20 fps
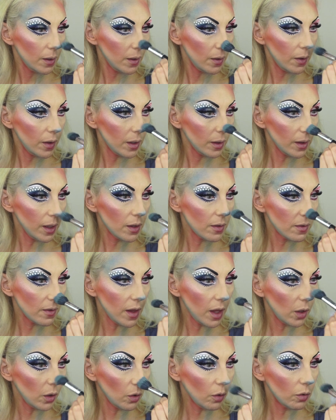Alright, let's
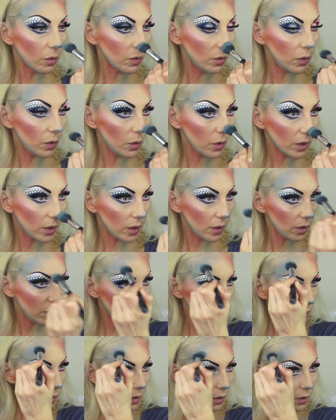not overdo it.
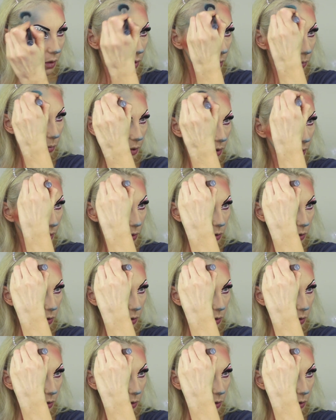I'm gonna